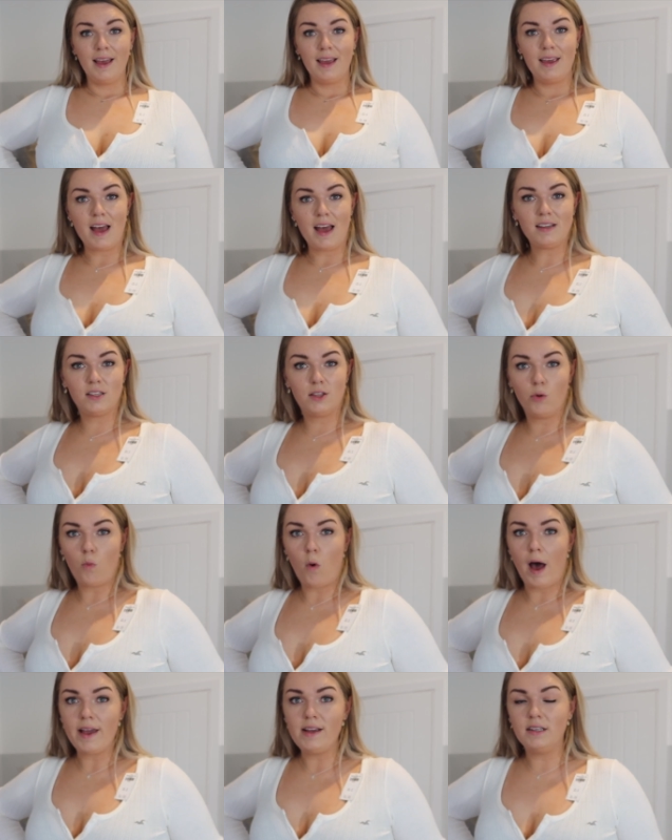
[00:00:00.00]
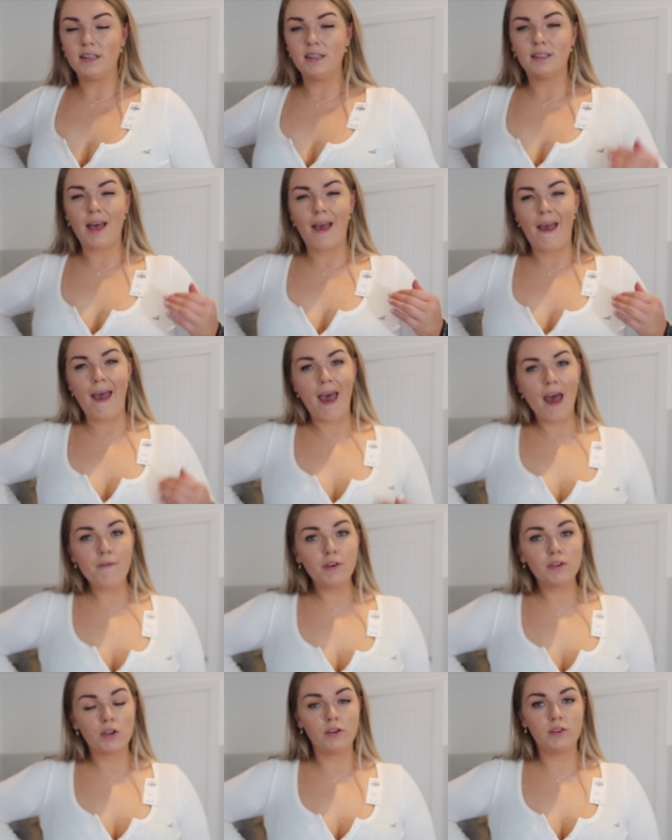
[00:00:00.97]
Yes, the white is
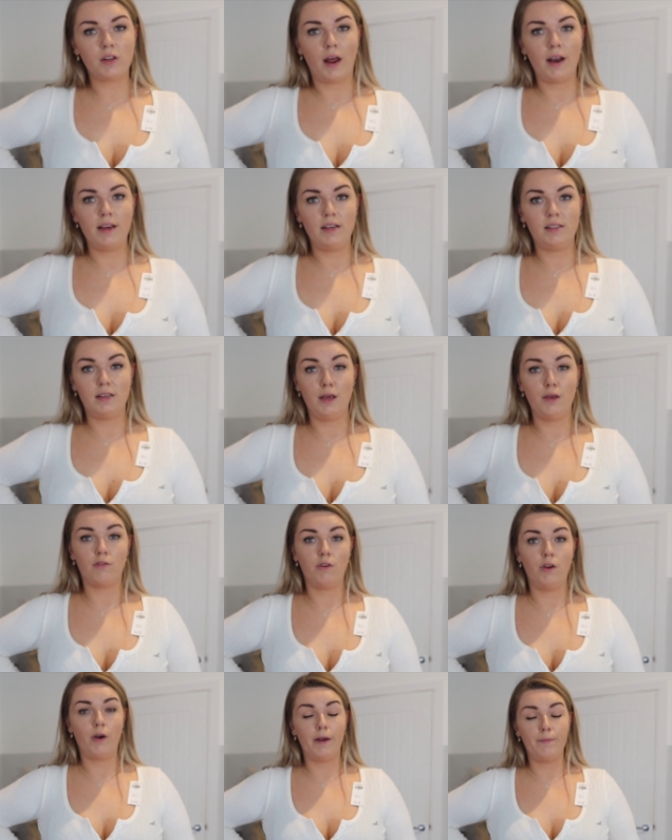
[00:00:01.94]
ever so slightly see-through.